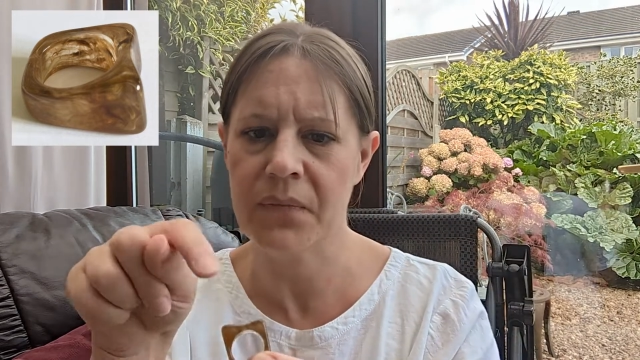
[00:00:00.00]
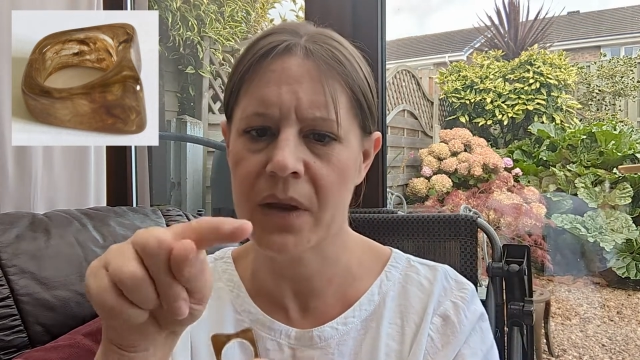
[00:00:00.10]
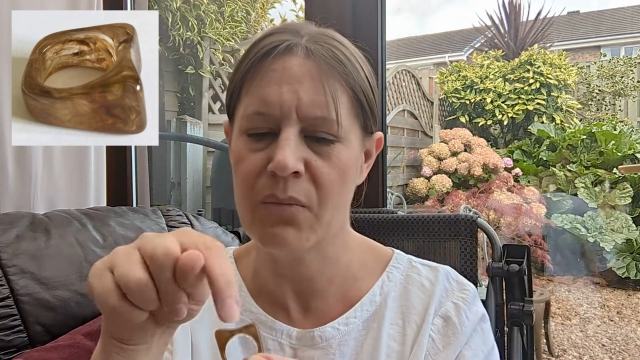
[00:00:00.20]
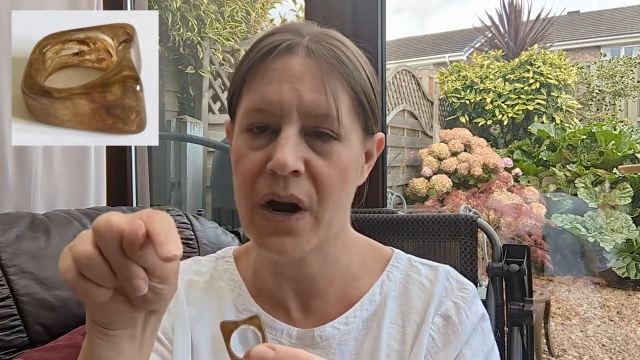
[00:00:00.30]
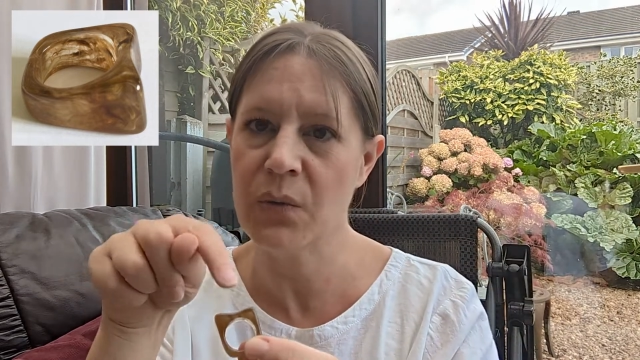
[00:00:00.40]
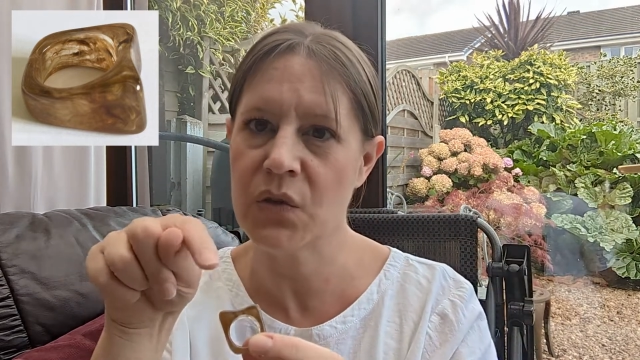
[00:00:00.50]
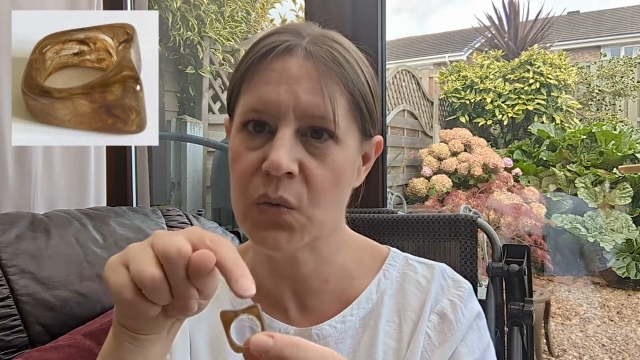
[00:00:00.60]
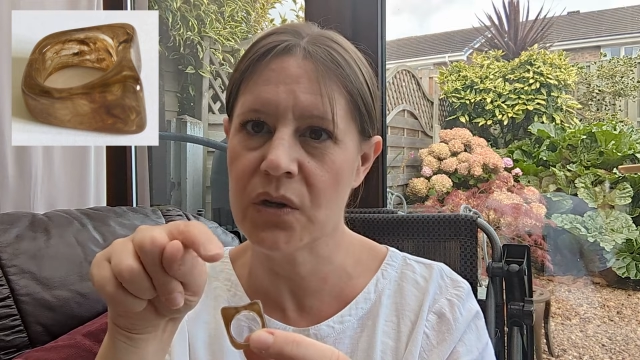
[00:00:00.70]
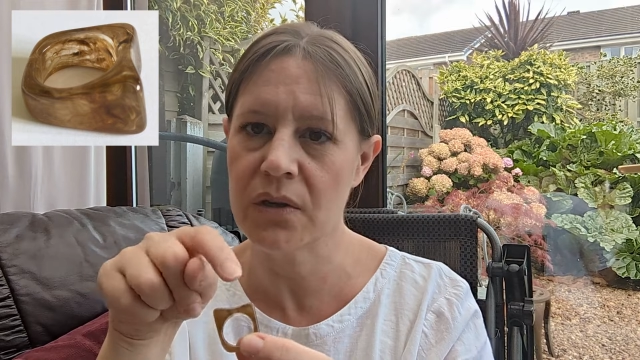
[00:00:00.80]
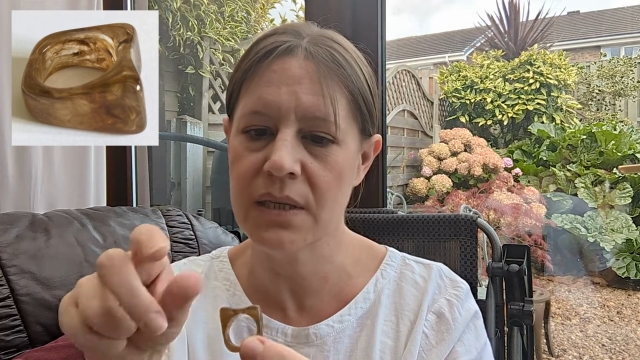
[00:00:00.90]
brown
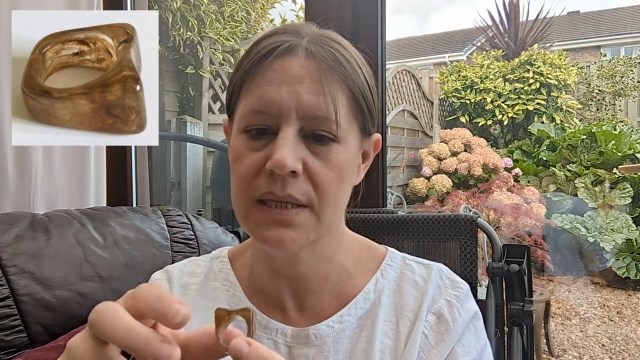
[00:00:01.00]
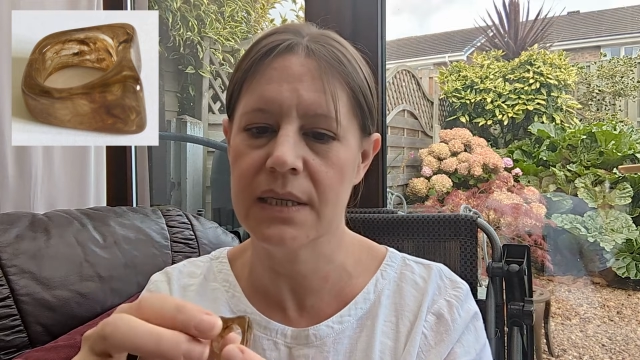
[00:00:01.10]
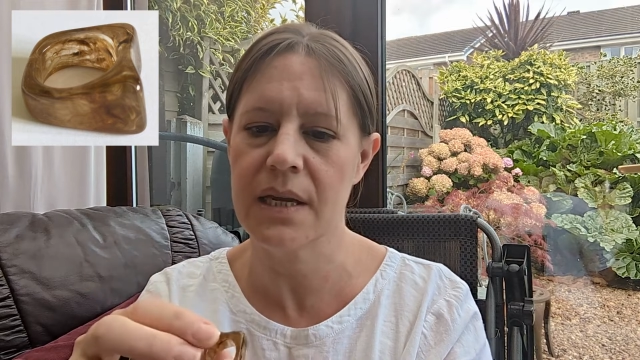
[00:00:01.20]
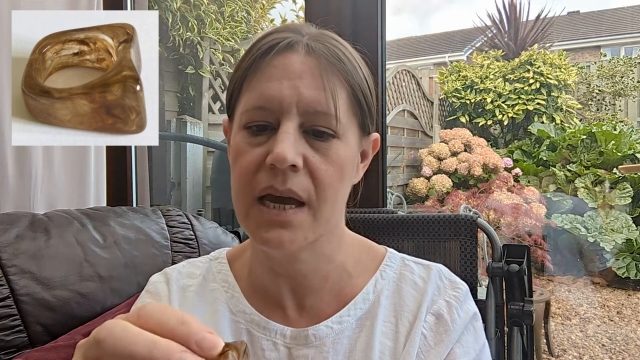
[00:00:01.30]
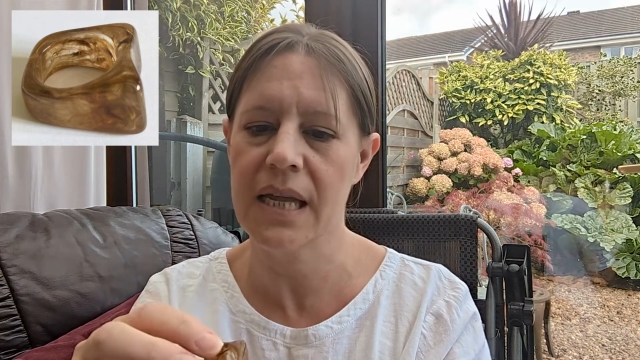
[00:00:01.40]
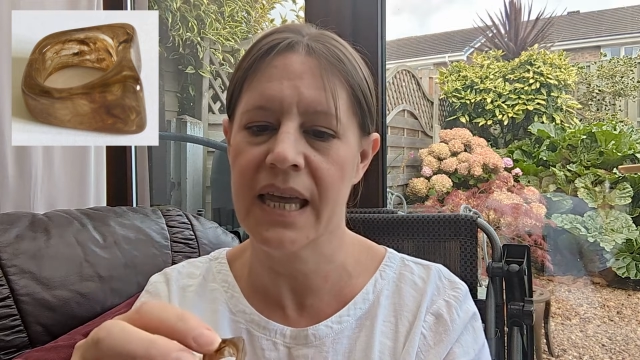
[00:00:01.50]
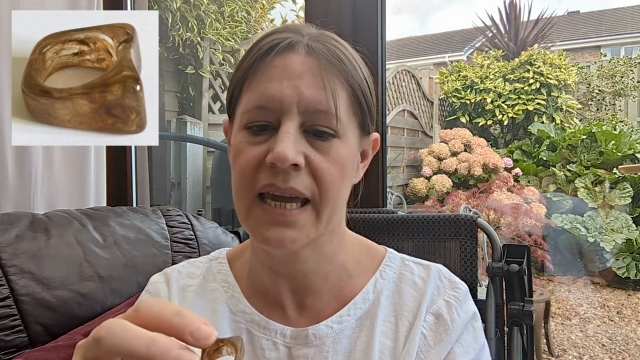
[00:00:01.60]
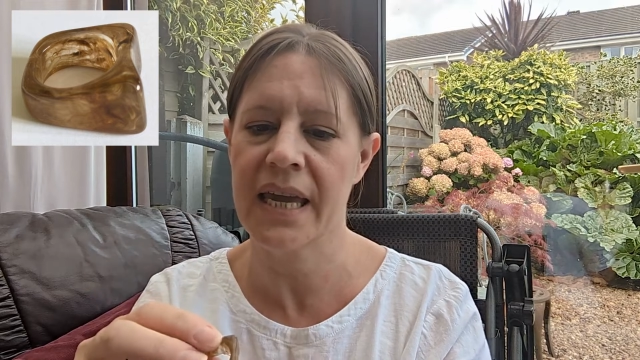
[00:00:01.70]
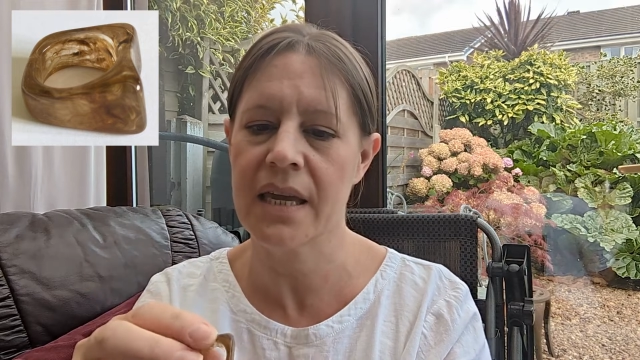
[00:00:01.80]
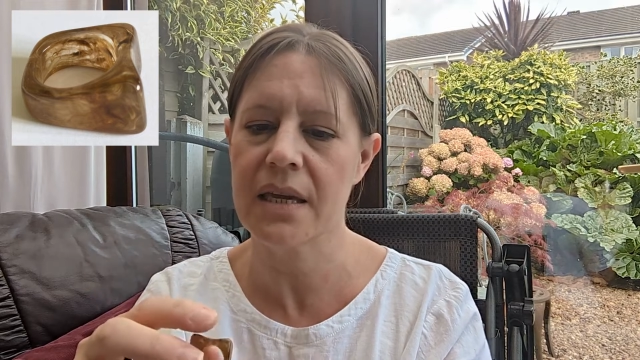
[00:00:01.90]
swirls inside,
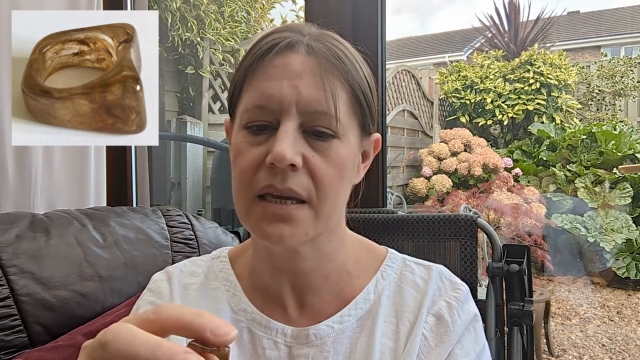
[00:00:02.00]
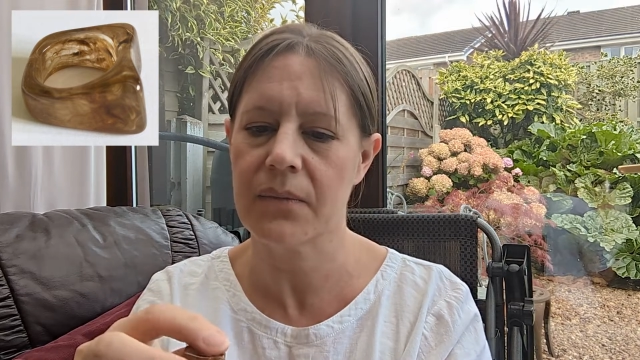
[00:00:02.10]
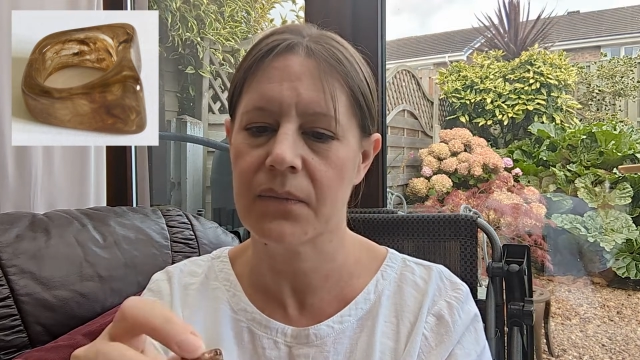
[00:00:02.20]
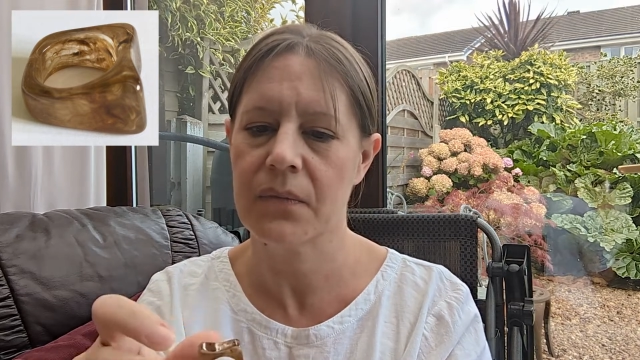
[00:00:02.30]
like ink.